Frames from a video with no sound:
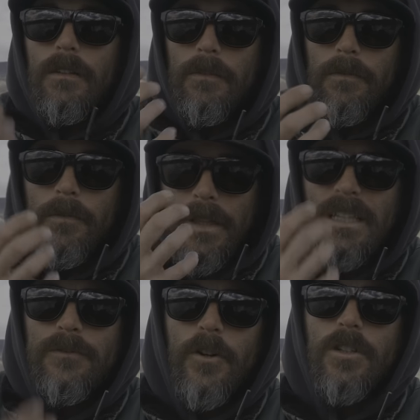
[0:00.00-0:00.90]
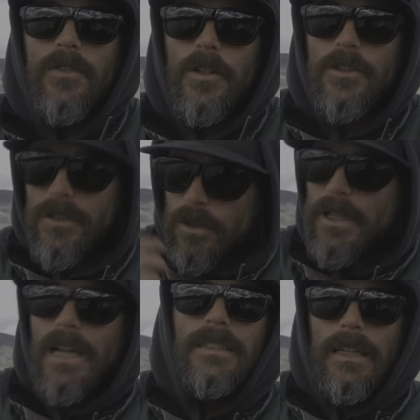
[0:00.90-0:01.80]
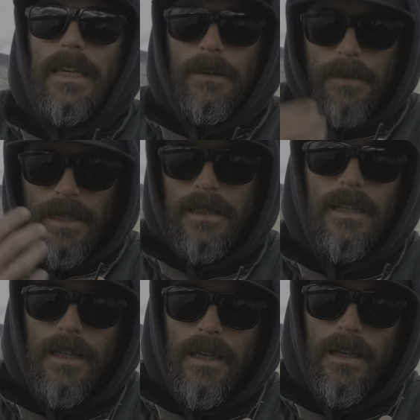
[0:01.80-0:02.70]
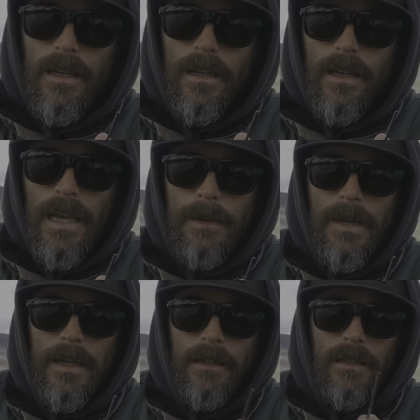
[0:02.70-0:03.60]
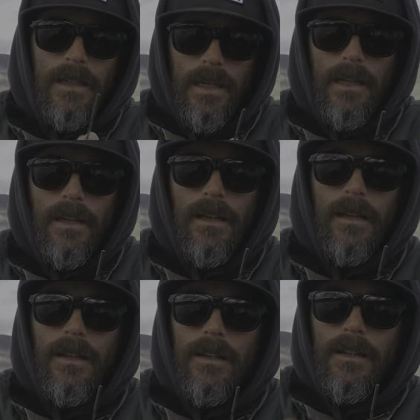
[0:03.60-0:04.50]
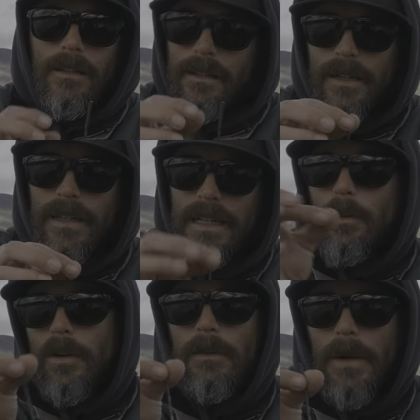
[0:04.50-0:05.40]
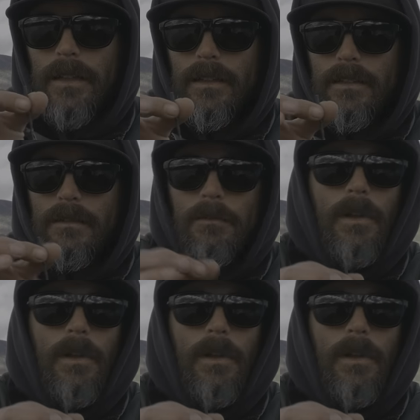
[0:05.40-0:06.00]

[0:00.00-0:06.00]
For these first versions, those guys that get them and get the hangman kit, you're gonna need to worry about this.